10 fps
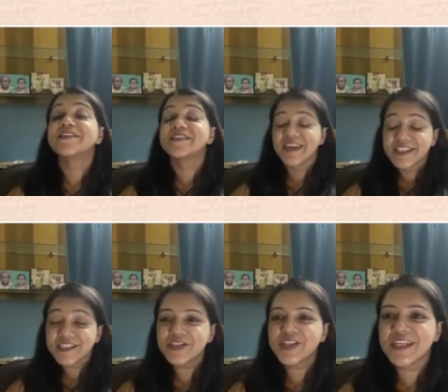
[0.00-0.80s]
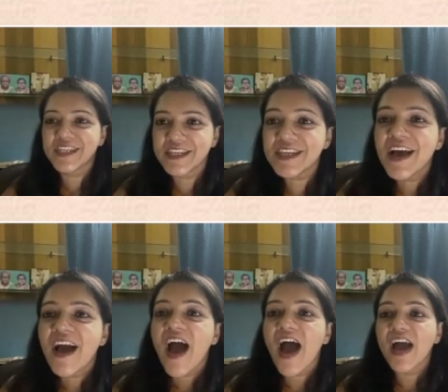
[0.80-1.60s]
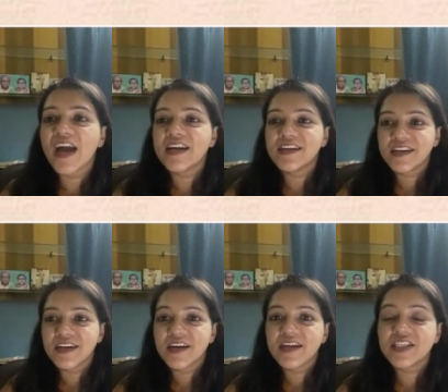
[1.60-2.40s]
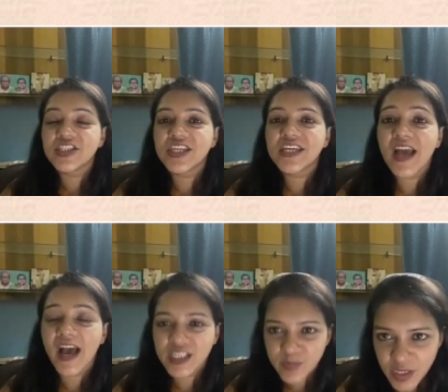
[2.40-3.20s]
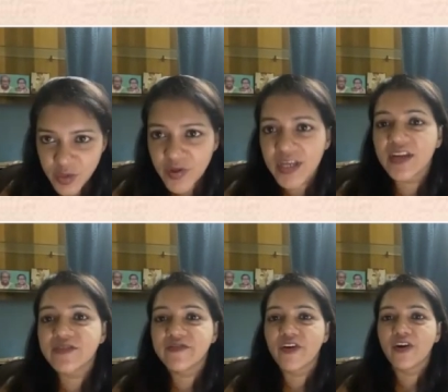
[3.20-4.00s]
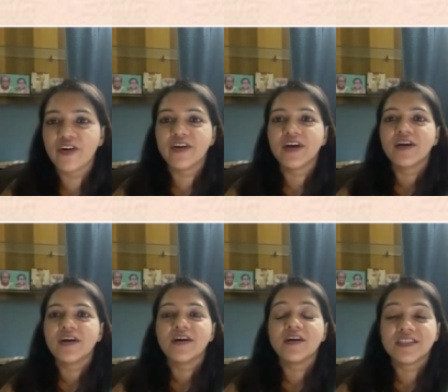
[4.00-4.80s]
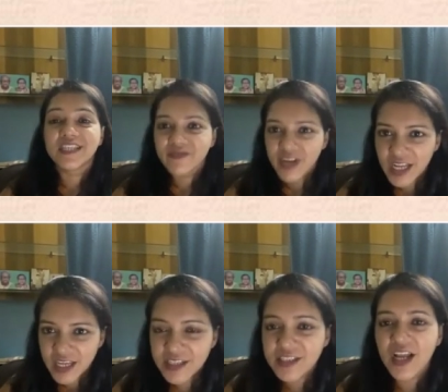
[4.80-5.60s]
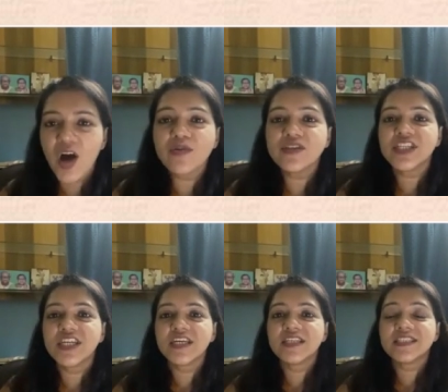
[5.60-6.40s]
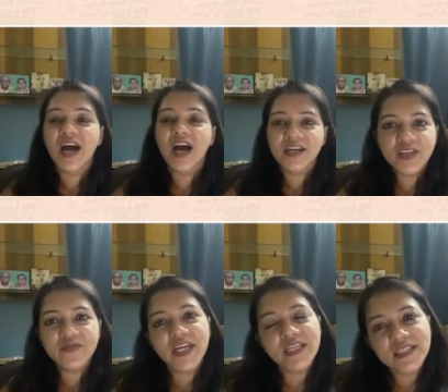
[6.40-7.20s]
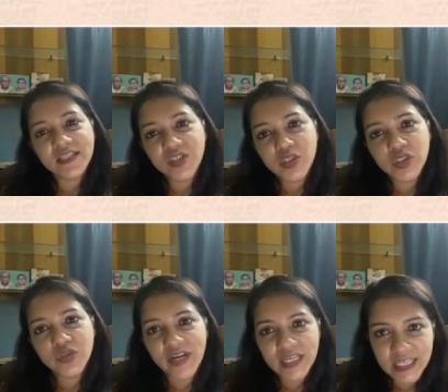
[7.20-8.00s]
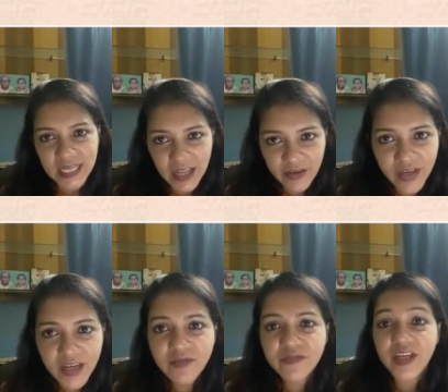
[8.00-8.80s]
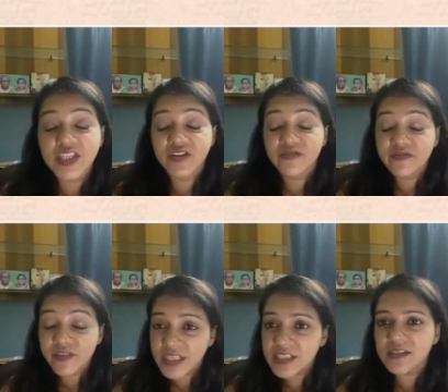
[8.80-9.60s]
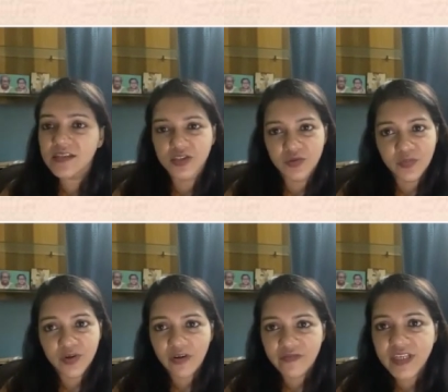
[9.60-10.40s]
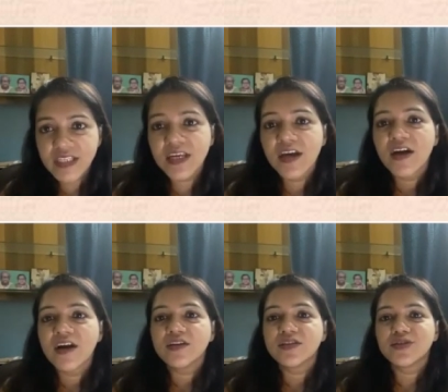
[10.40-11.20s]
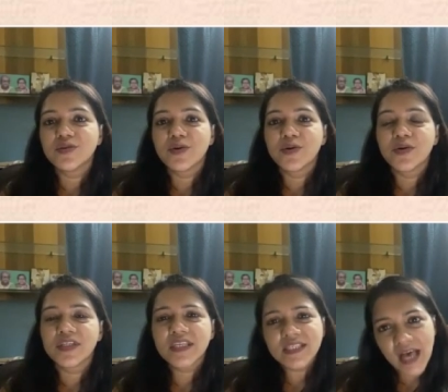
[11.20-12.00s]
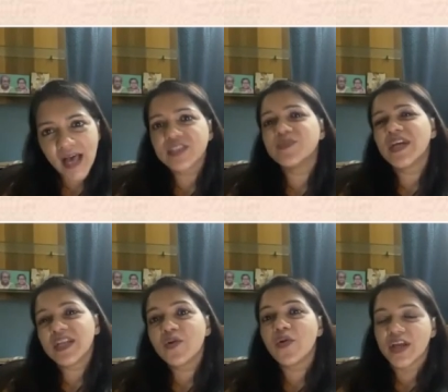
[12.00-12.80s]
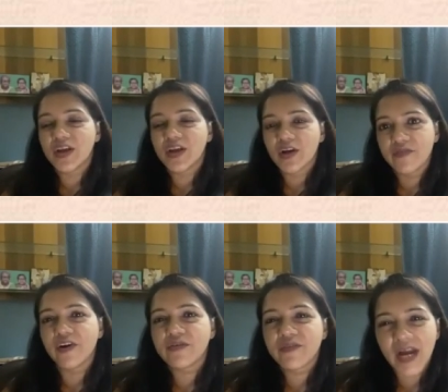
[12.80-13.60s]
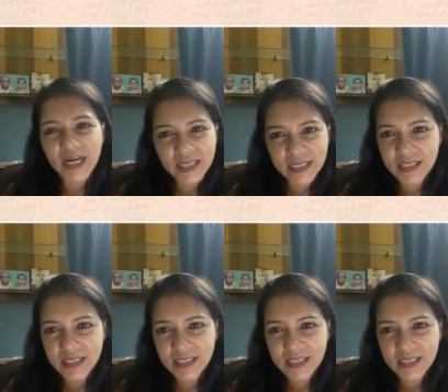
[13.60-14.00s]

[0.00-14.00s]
yes she did and uh, she has been doing it for uh, several years now. She started doing it since 2011 when she first assumed office. So this has been going on for quite